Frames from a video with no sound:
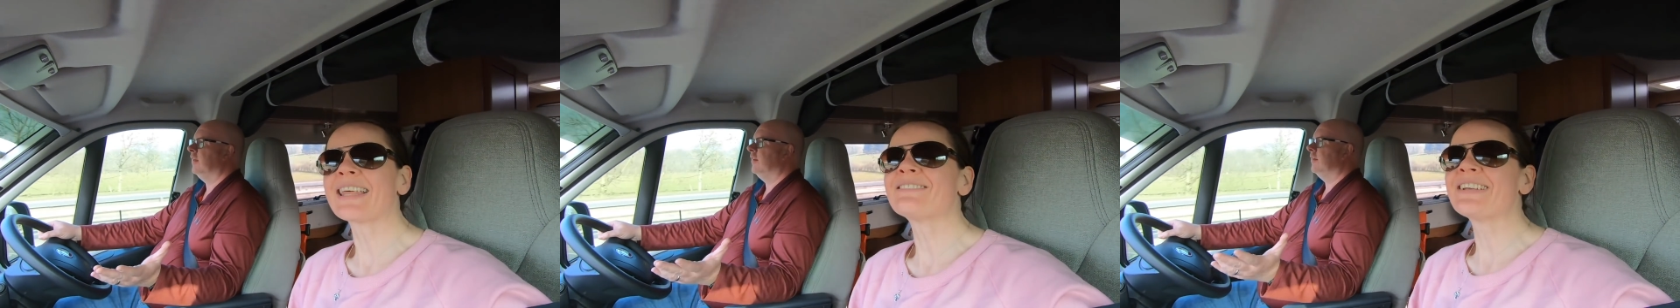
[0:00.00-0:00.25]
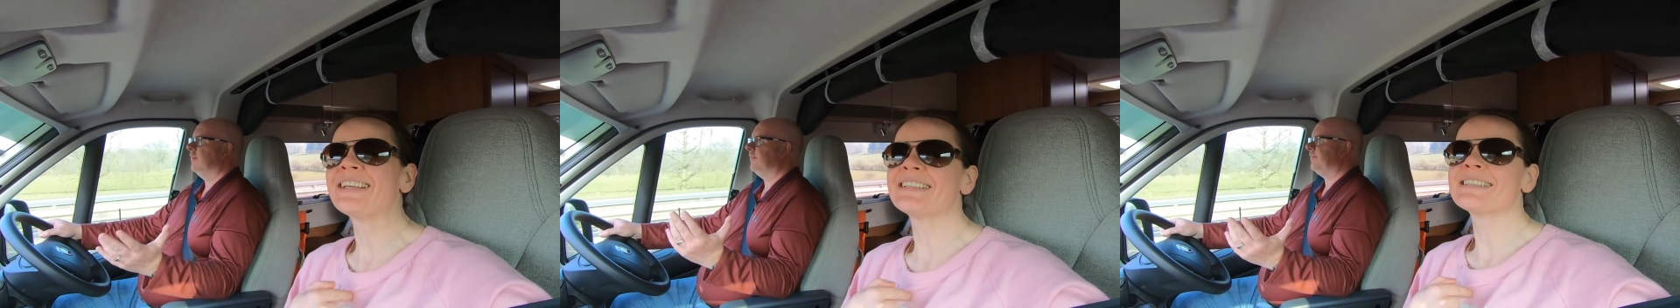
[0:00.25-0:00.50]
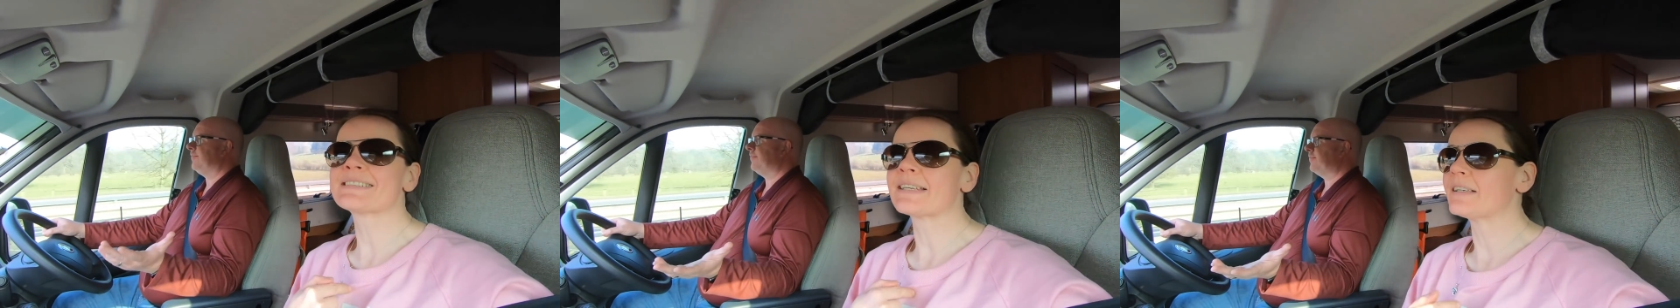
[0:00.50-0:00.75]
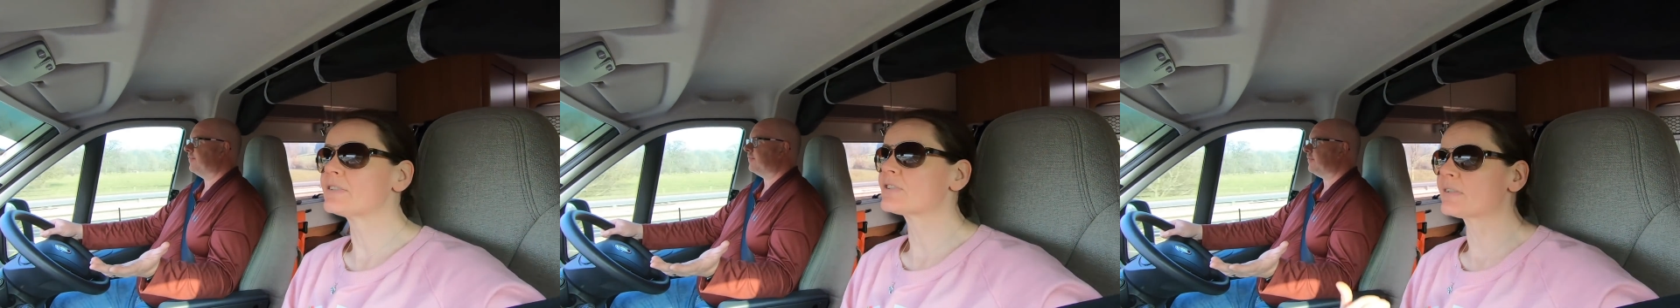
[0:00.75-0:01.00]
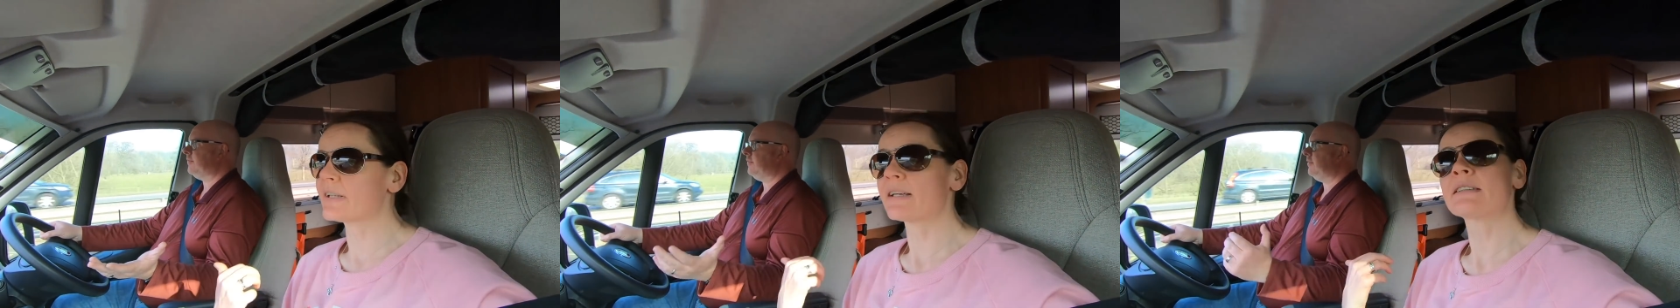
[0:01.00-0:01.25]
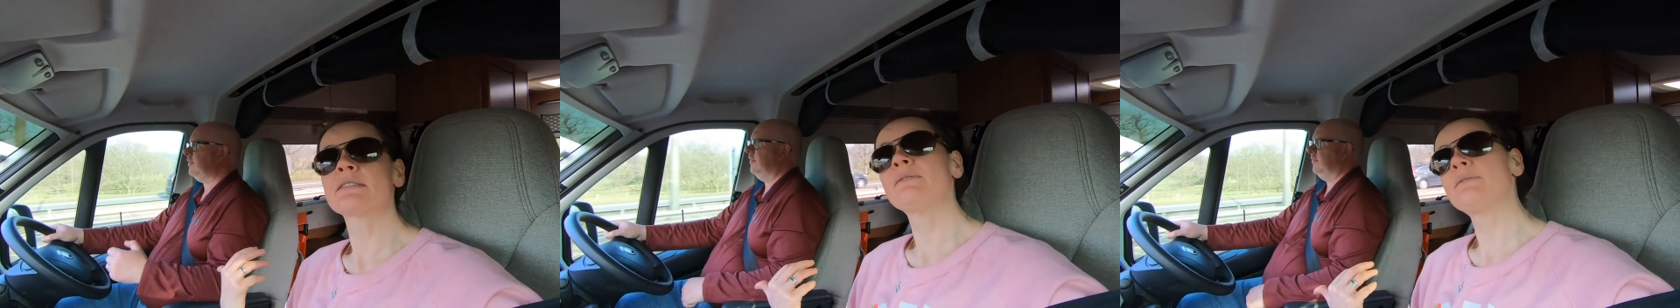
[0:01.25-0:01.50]
like reading, you see, and John
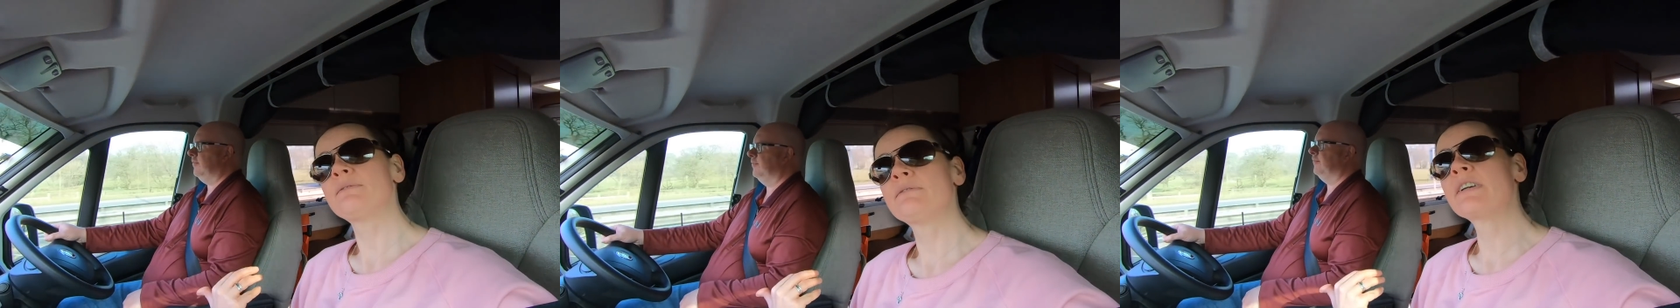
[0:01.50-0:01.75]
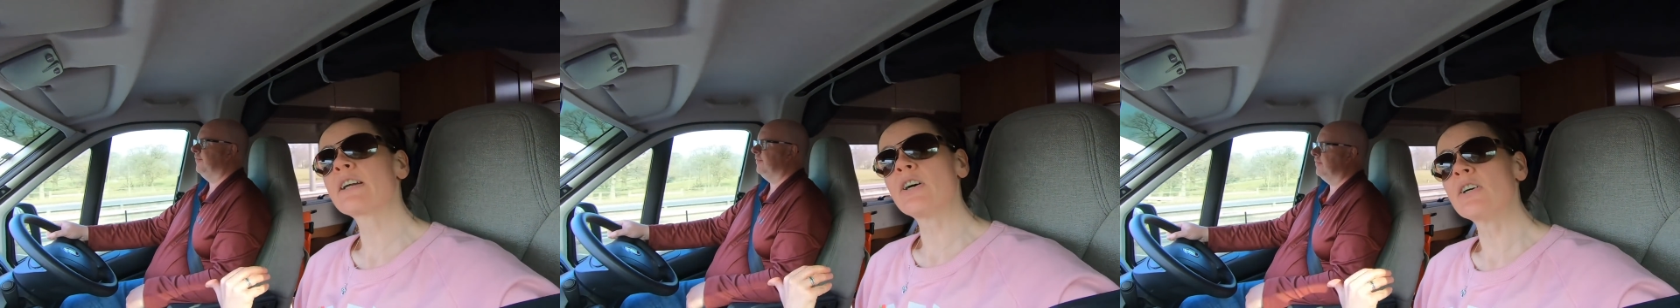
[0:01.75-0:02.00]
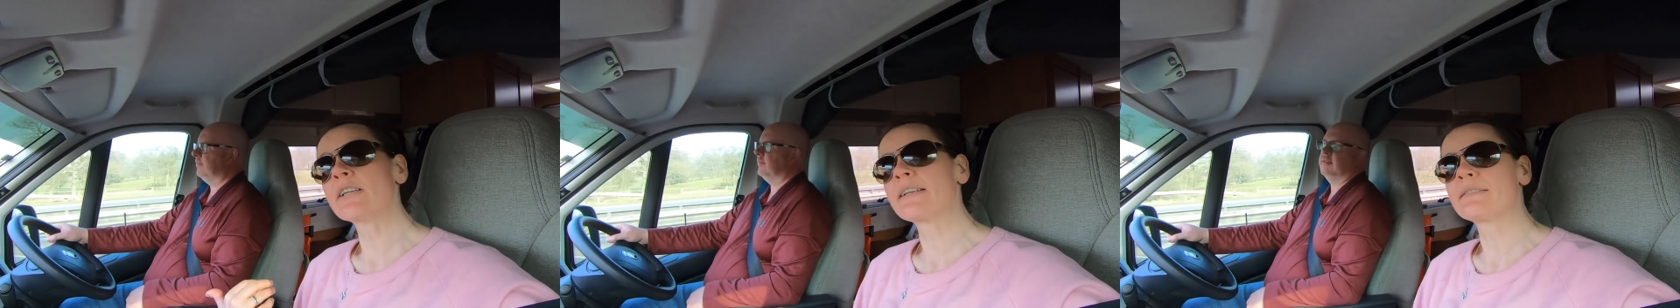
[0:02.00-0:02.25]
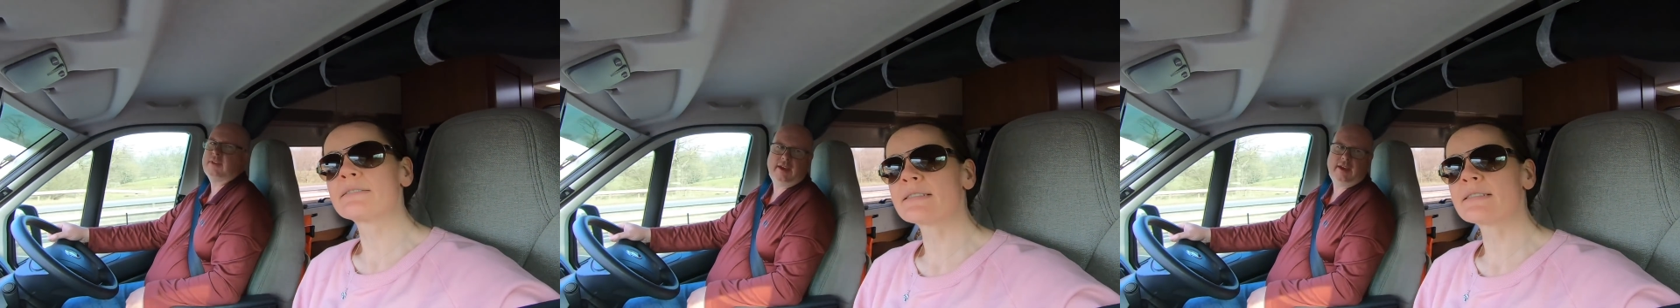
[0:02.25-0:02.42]
likes recording.